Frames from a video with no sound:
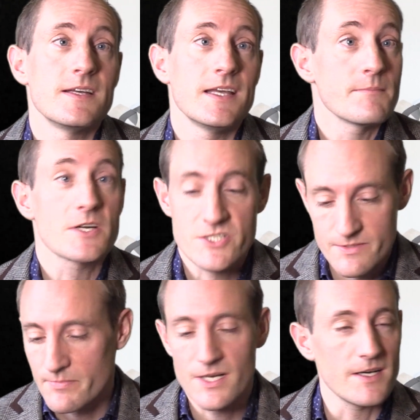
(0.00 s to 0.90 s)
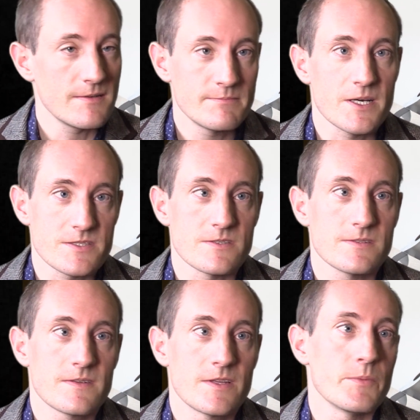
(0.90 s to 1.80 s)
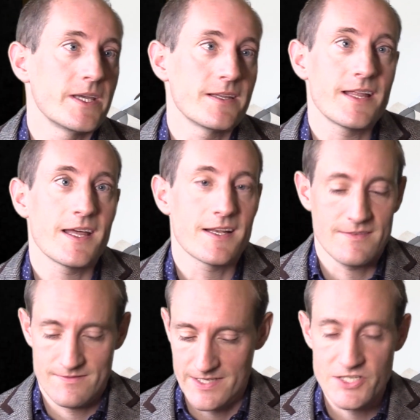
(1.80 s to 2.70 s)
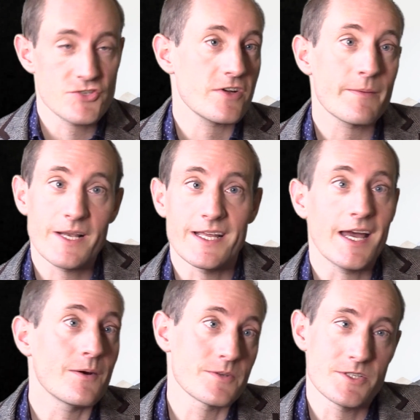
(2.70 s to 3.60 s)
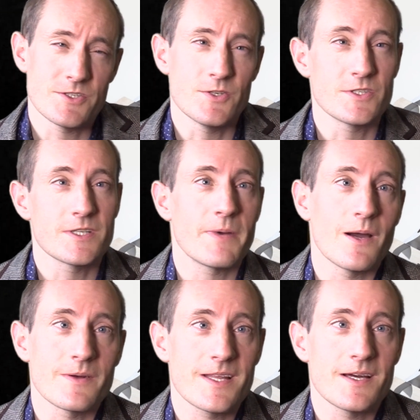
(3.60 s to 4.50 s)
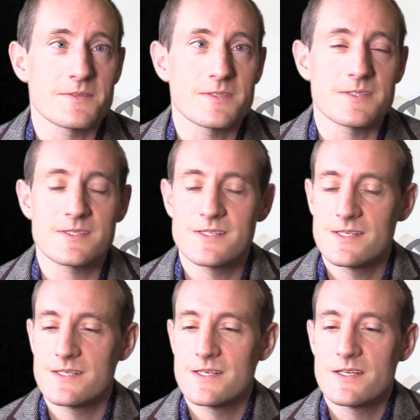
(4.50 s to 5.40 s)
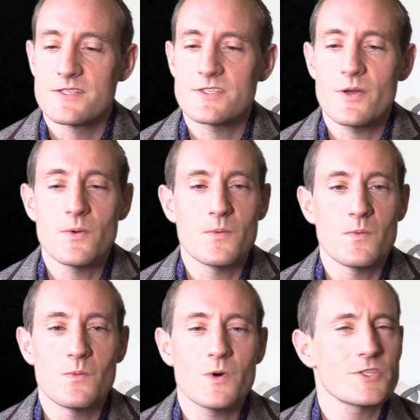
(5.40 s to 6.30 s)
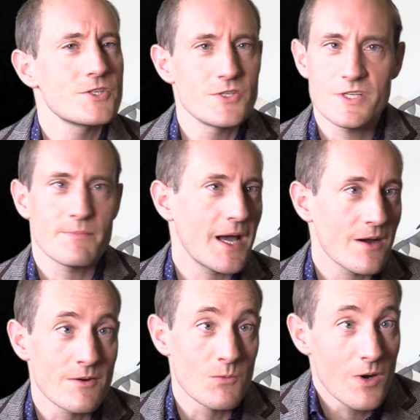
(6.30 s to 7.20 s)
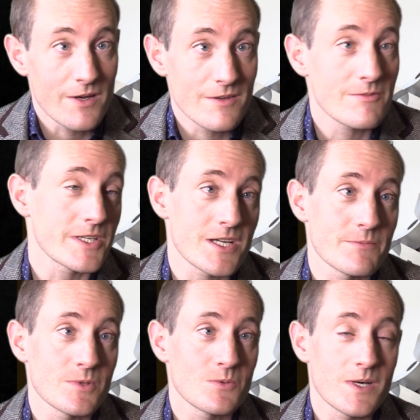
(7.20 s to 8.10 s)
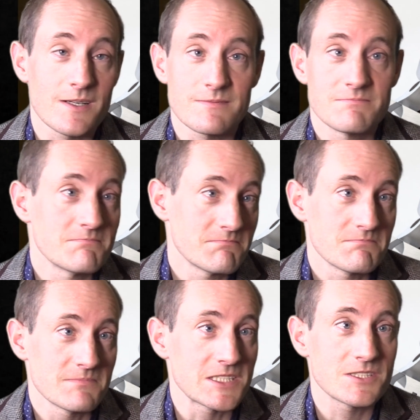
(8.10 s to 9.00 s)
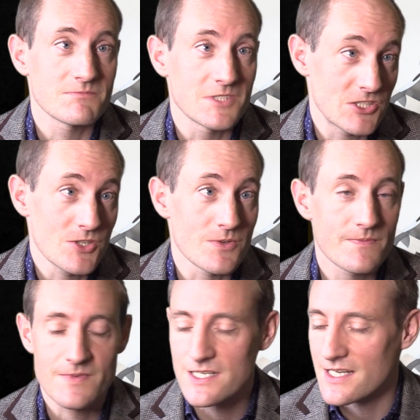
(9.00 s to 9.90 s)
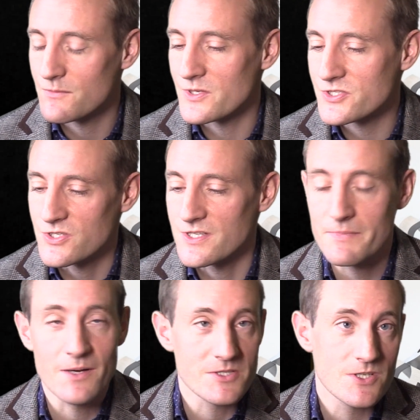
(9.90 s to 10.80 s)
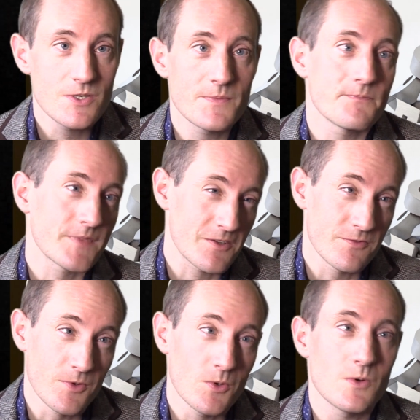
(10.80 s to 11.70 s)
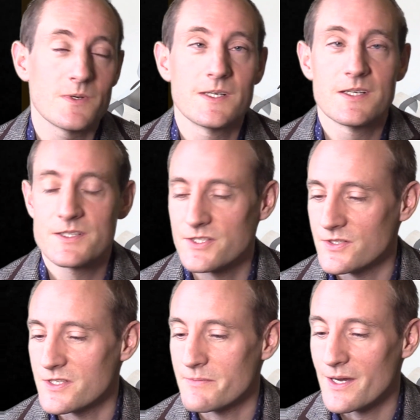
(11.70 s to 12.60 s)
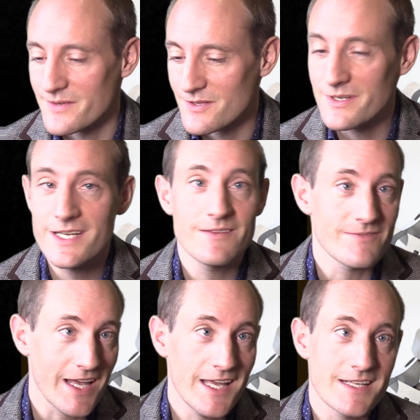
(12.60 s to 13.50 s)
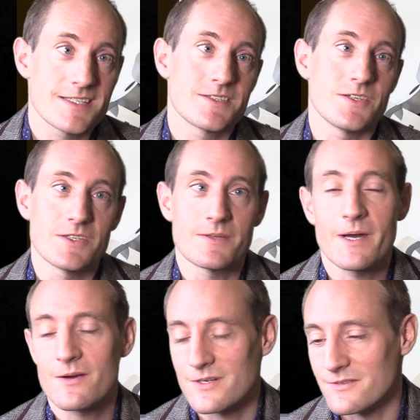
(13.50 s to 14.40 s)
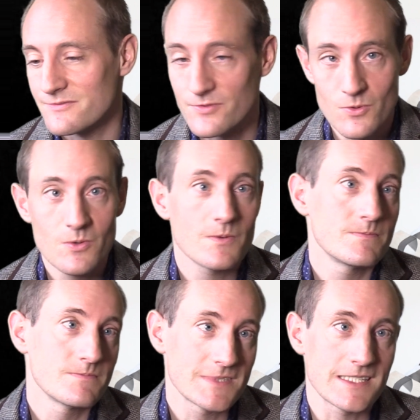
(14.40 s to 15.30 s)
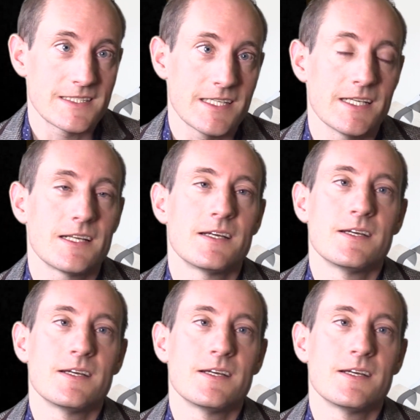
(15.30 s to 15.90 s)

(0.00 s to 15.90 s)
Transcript: in a much simpler puzzle that we can then extrapolate out to 2 to the power 1000. So what's 2 to the power 1, for example? Well, it's, it's 2, right? And what's 2 to the power 2? It's 4. 2 to the power 3, 8. 2 to the power 4, 16.